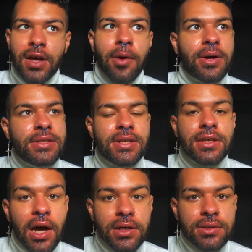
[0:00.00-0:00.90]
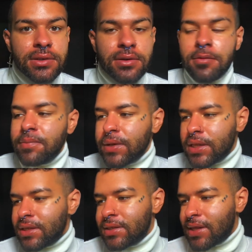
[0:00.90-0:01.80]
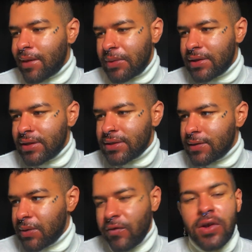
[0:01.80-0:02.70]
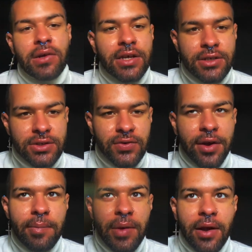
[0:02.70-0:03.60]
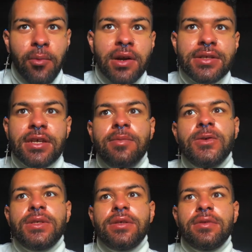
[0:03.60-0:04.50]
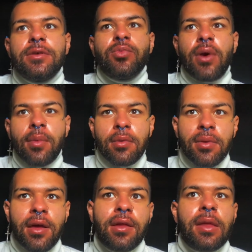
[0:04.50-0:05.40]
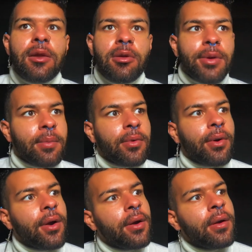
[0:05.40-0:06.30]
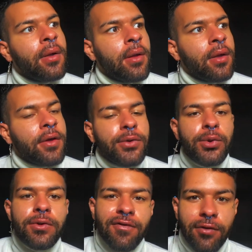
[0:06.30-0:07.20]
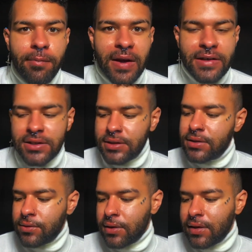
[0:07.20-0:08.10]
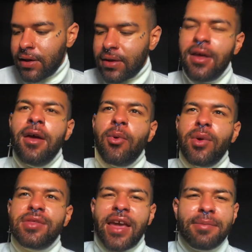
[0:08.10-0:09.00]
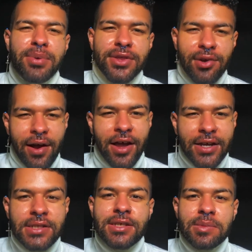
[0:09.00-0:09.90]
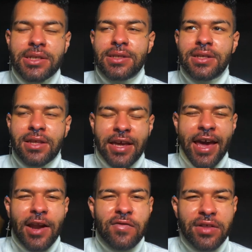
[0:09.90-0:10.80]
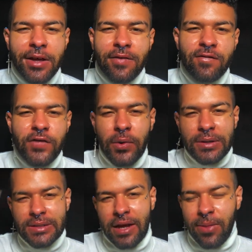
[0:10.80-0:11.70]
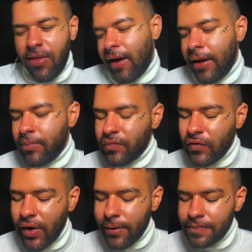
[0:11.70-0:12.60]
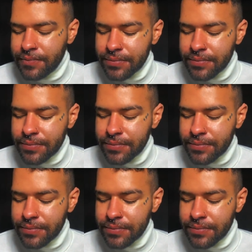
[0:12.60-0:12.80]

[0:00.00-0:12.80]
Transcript: I want to say young, but I mean, this could be of all ages, right? But I want to say more so they're probably a little bit more youthful minded or like when they put their eye on something, then they kind of like focus on that, right?